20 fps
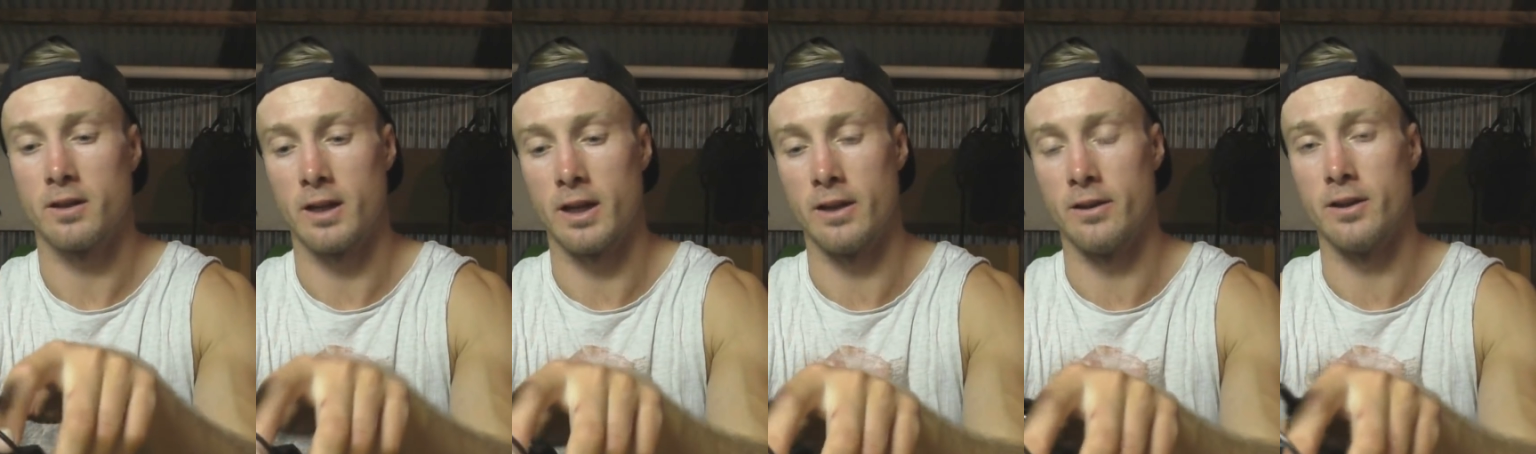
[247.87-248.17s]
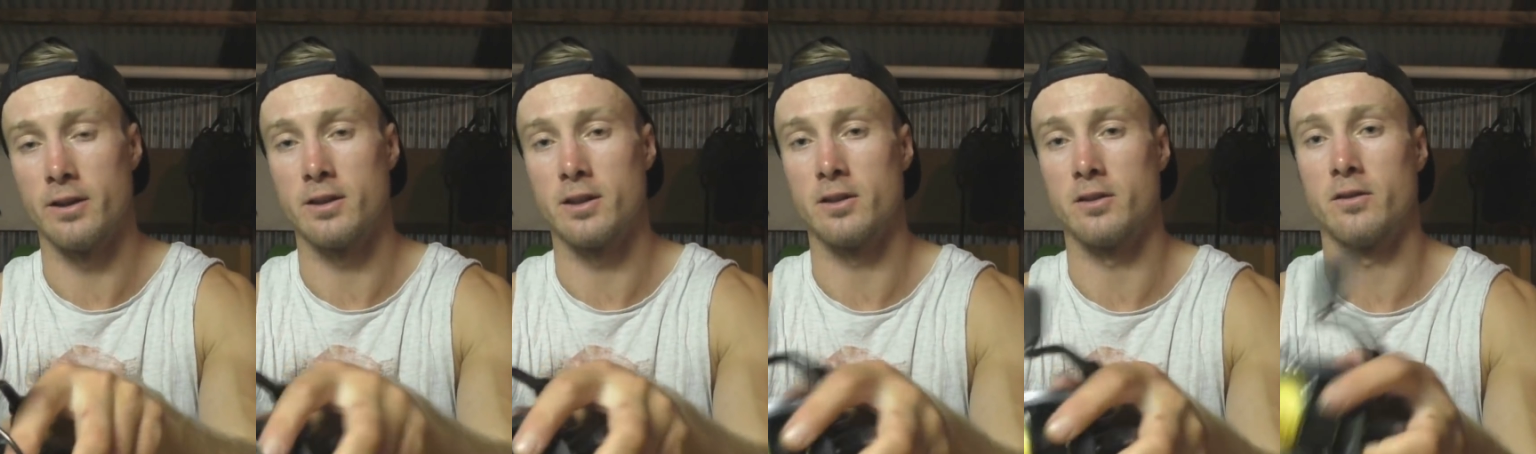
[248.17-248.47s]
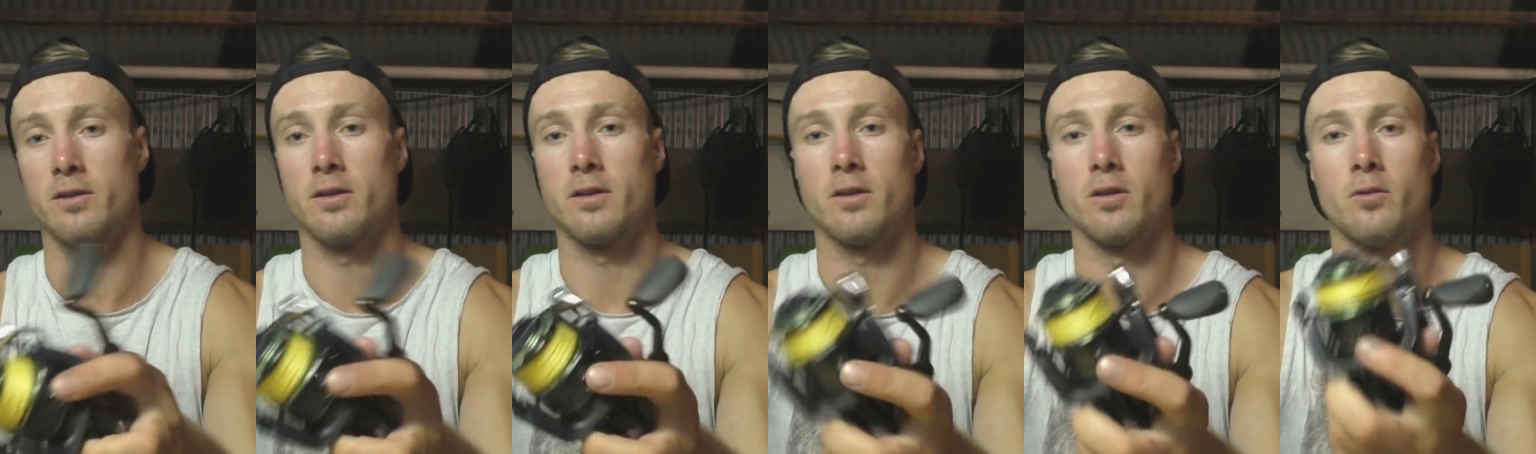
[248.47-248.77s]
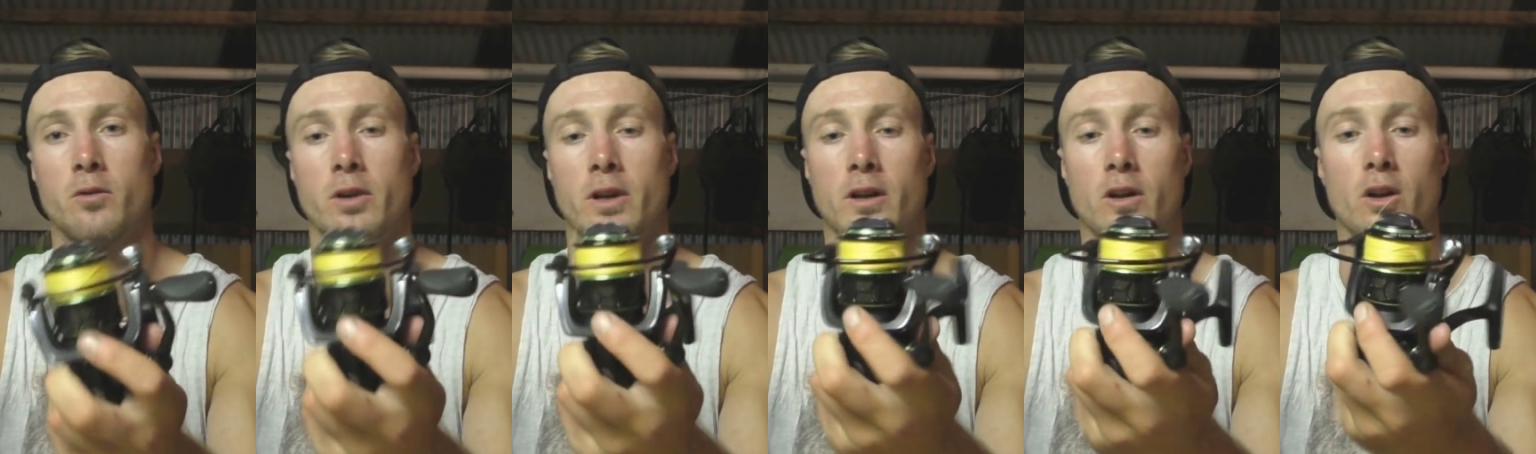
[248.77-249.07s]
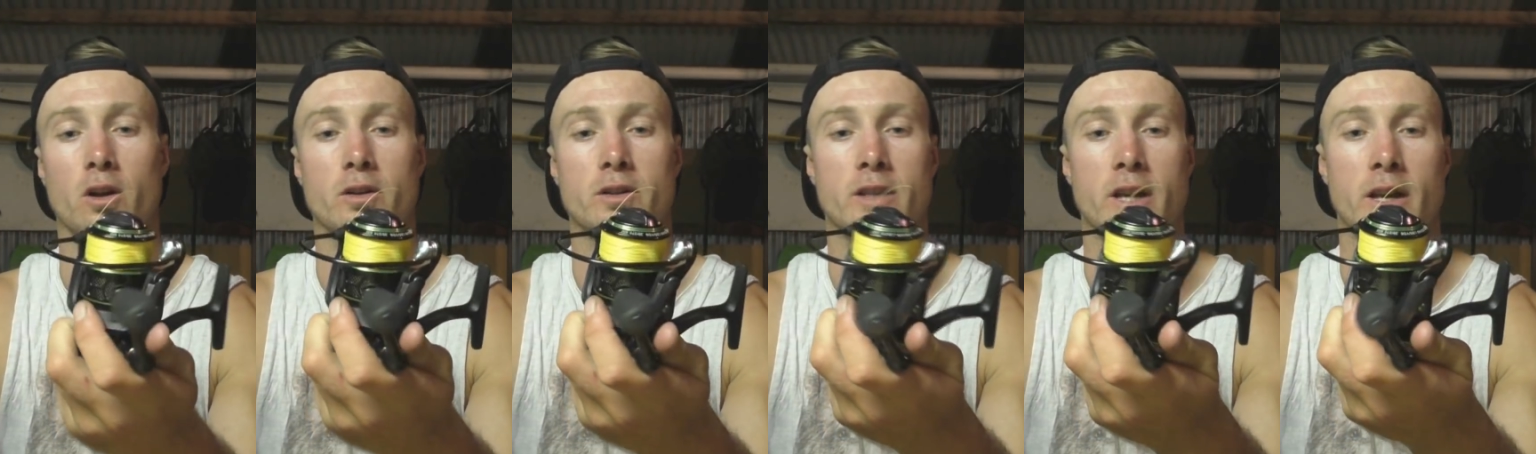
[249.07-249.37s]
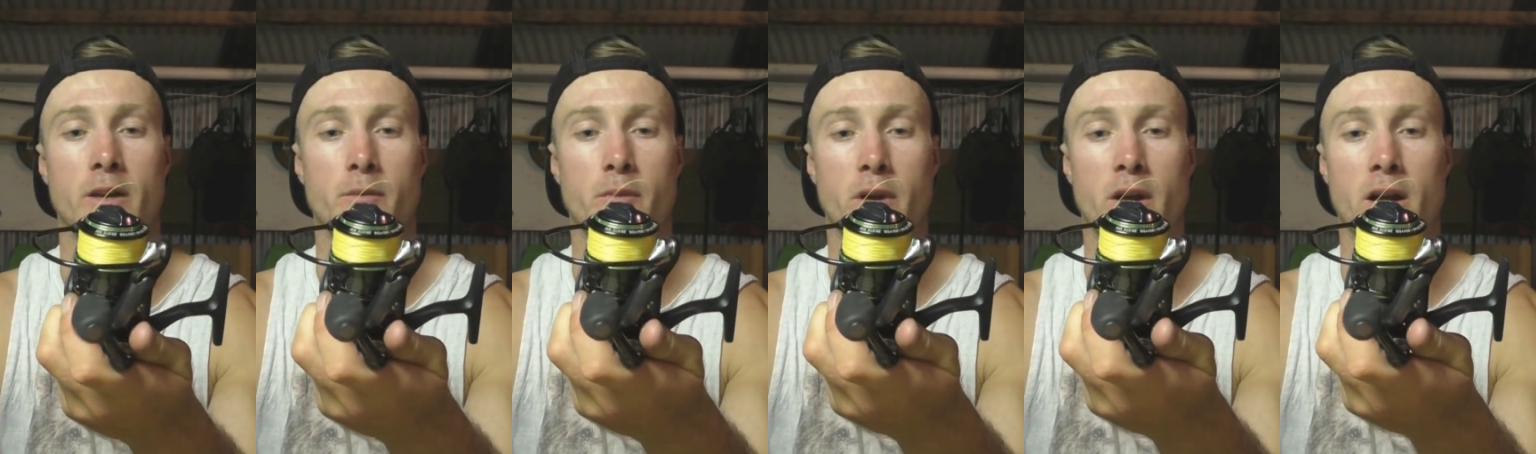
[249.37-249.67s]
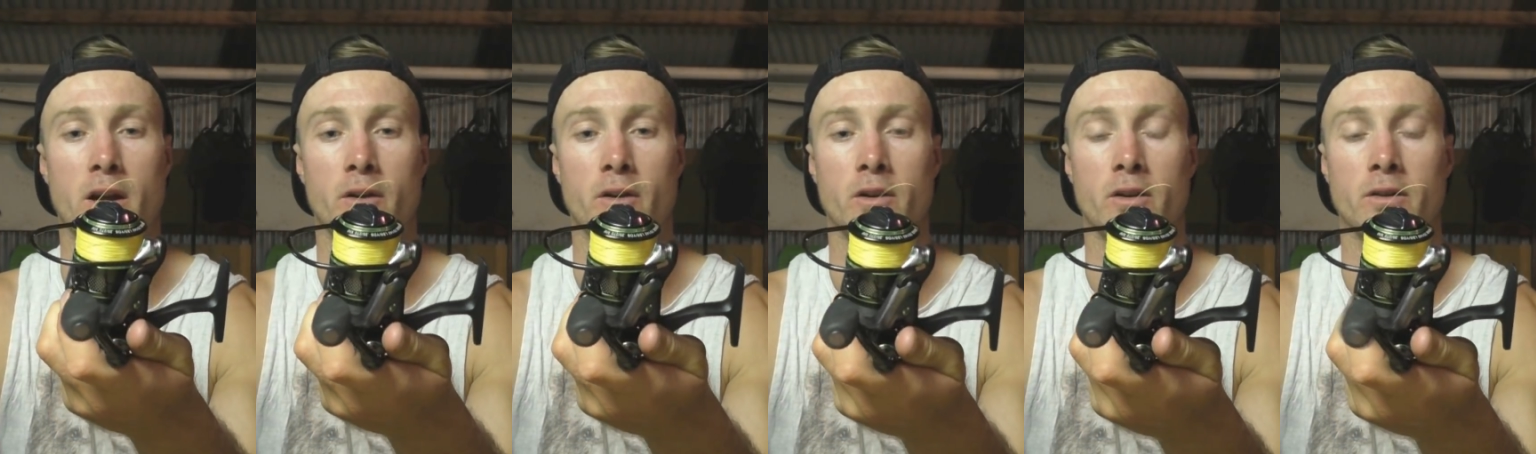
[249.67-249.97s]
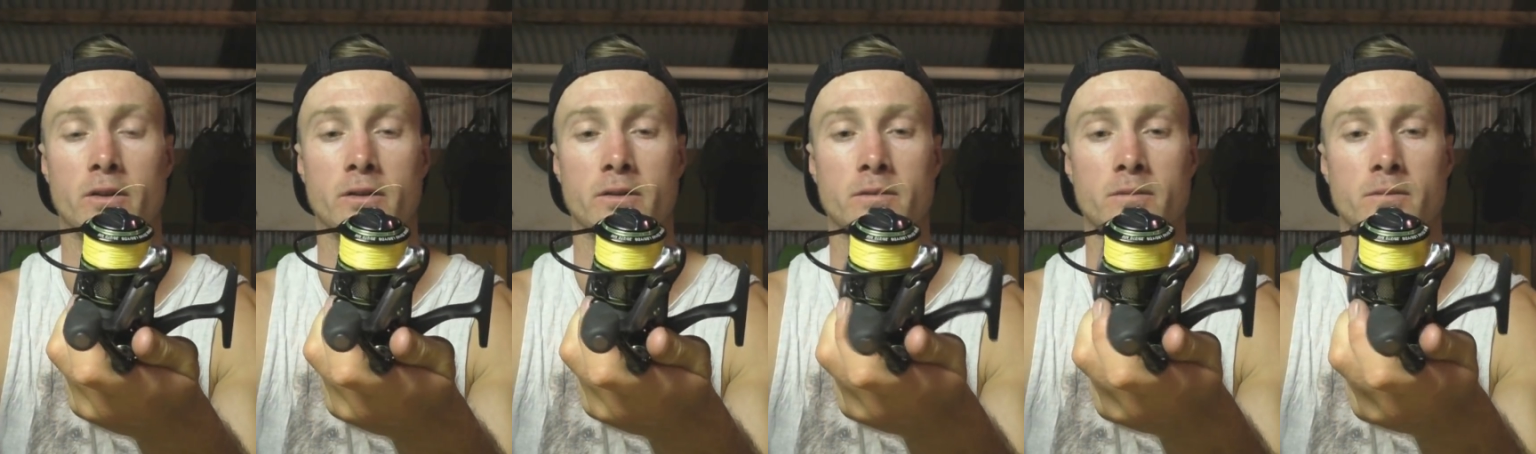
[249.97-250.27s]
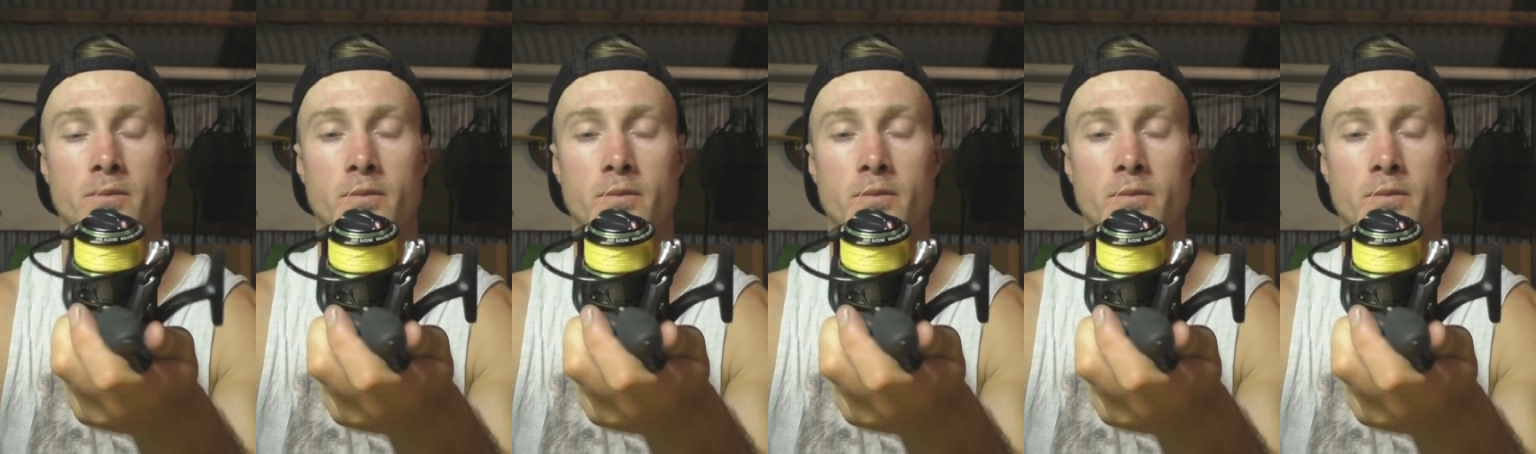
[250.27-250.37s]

And this is what I got 10 pound on.